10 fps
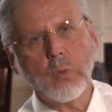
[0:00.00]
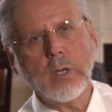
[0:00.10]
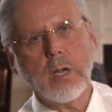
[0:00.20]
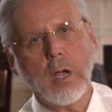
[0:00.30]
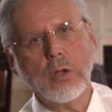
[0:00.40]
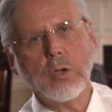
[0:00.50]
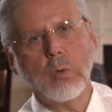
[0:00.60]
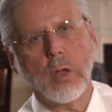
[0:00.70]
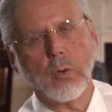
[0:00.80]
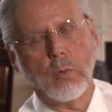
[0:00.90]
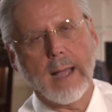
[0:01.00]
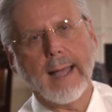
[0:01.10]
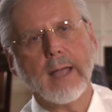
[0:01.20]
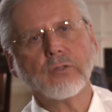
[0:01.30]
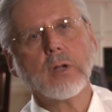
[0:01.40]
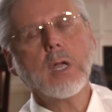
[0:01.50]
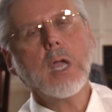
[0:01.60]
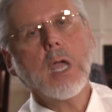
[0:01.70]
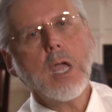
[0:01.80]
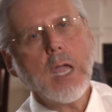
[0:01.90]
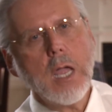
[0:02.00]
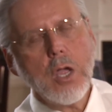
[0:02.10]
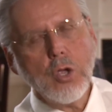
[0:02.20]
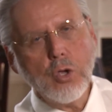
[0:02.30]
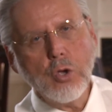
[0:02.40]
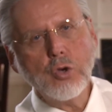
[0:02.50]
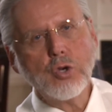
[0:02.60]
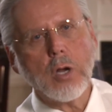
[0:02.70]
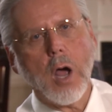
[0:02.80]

we tell you otherwise, you should